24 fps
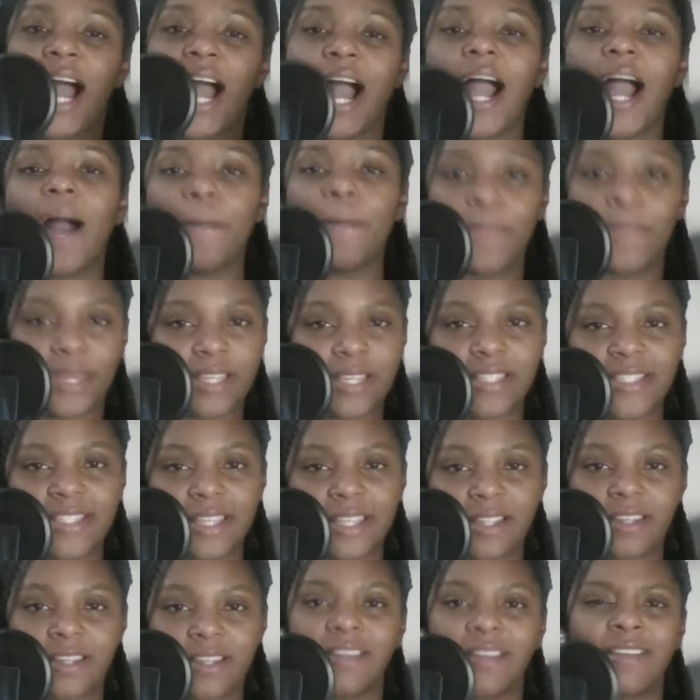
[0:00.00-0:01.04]
I'm being
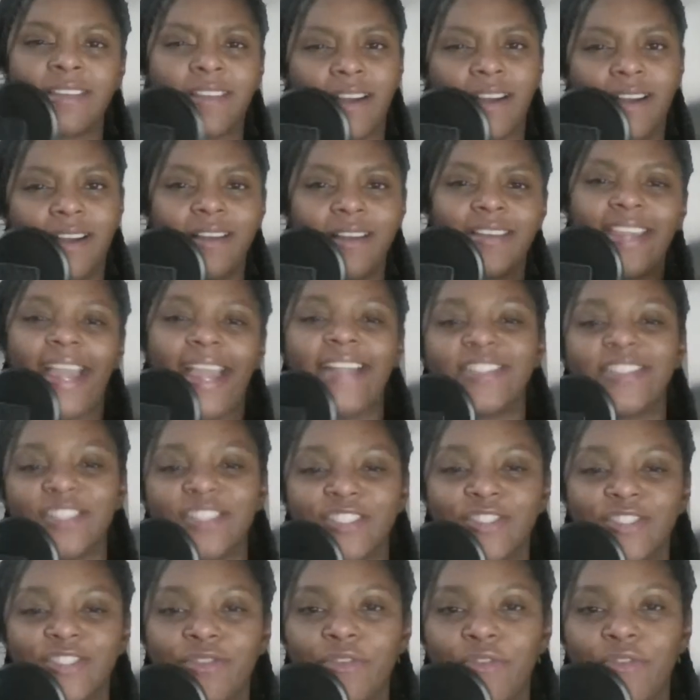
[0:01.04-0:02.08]
silly. Y'all catch the
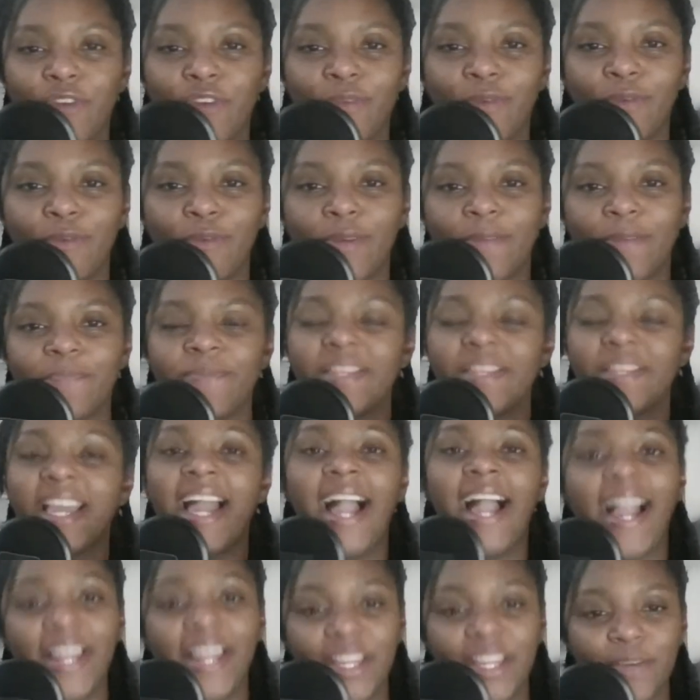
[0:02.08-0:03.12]
joke for a moment.
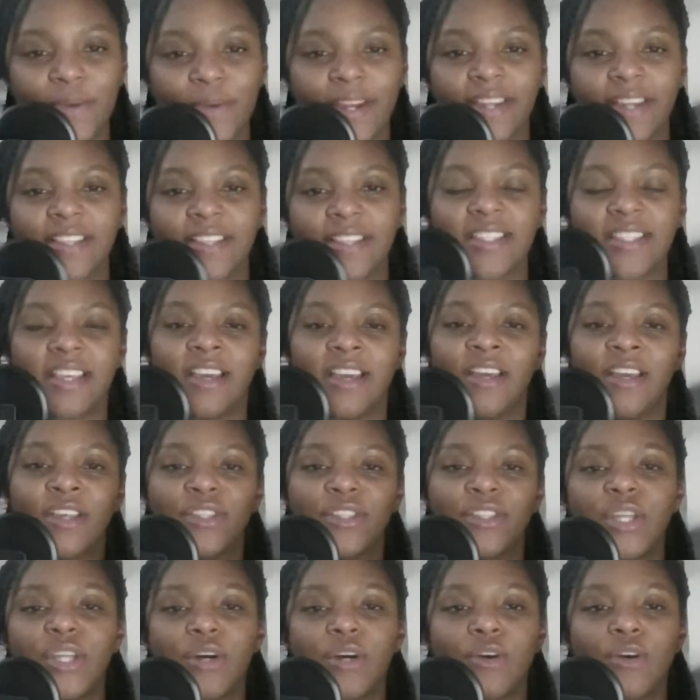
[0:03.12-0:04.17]
Anyways,
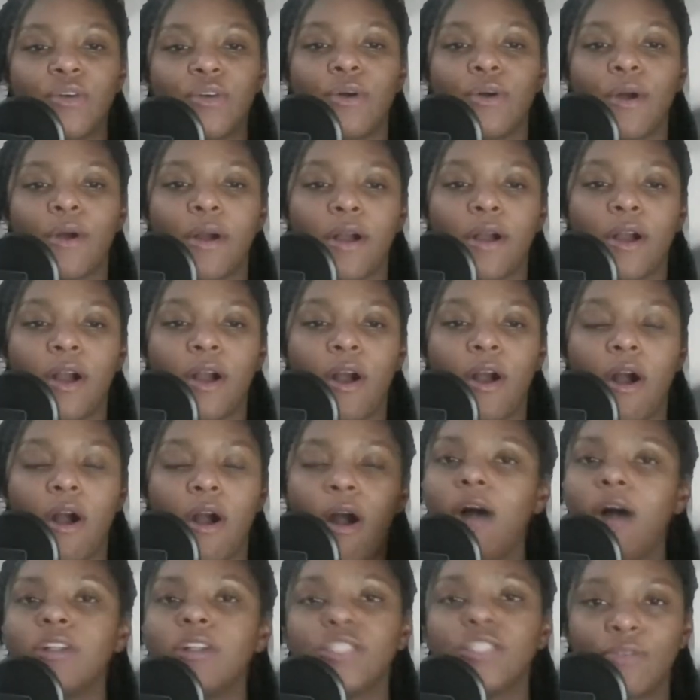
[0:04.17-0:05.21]
so
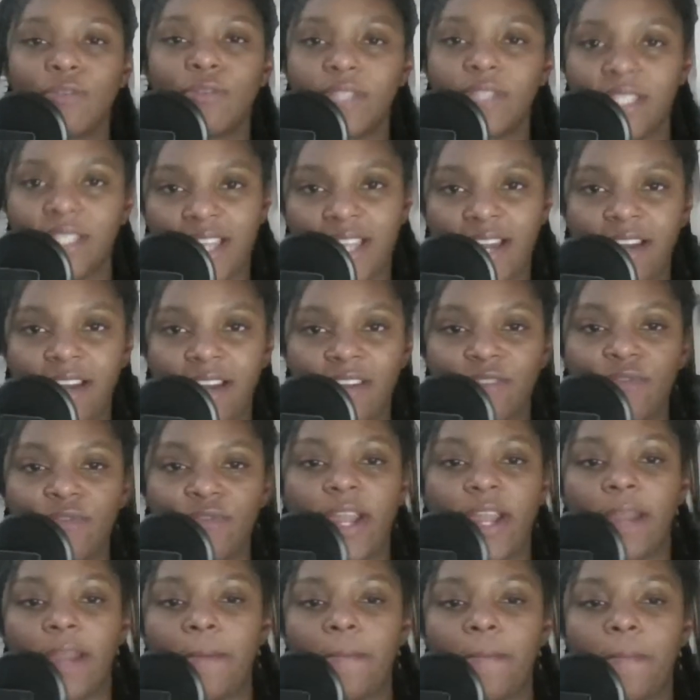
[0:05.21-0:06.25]
all jokes aside,
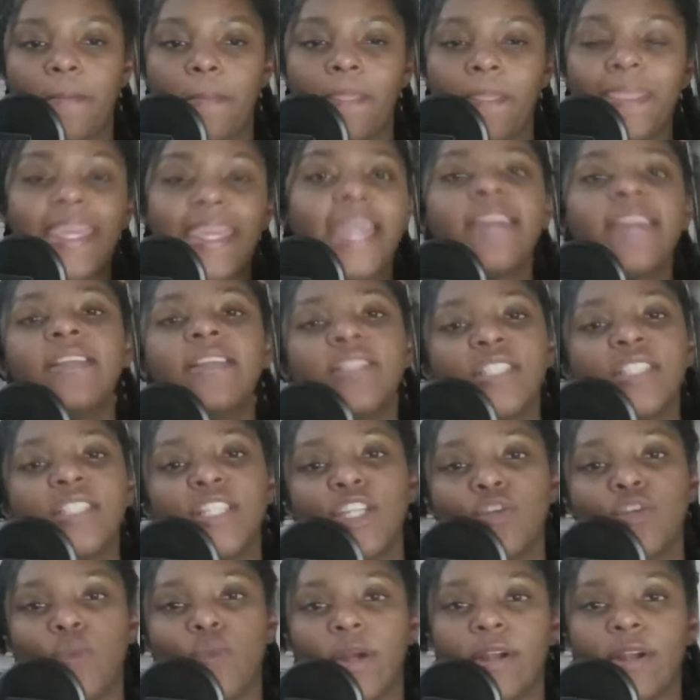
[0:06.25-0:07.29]
right? Get into your
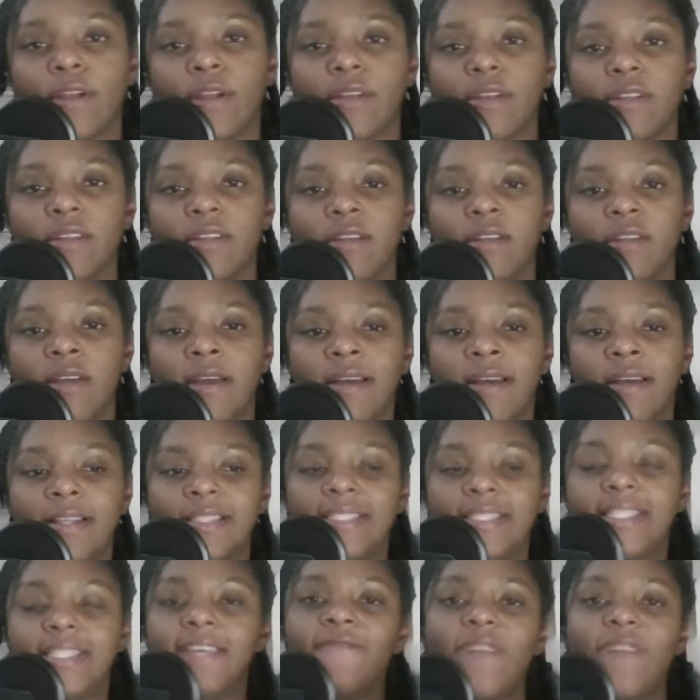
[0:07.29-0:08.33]
word.
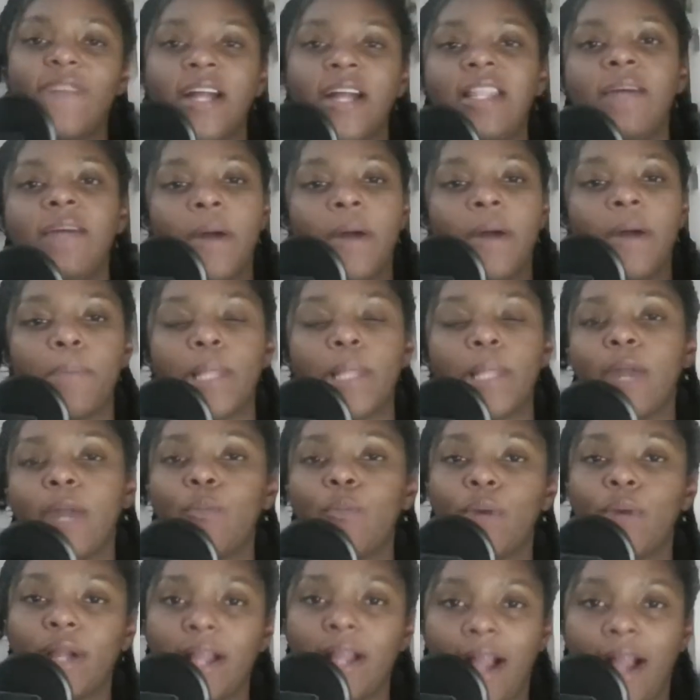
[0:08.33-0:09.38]
Develop a plan
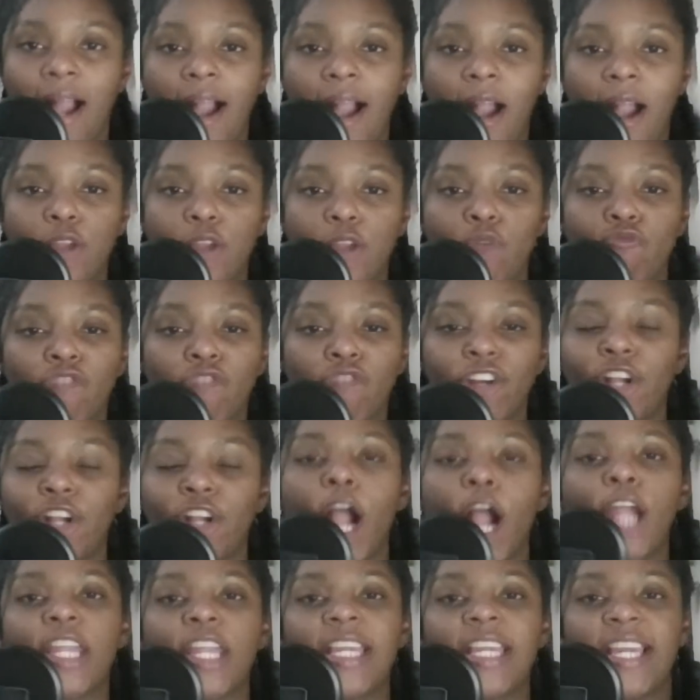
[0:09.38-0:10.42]
with God
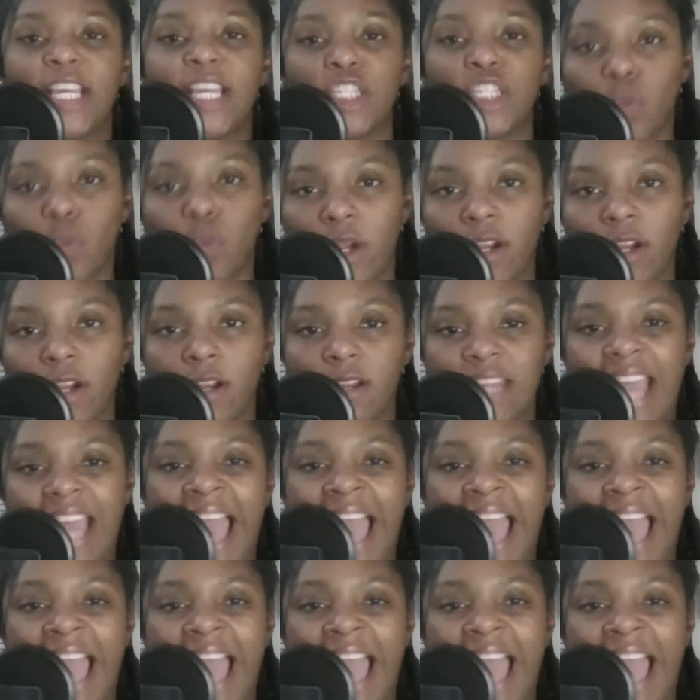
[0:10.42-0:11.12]
regarding his word.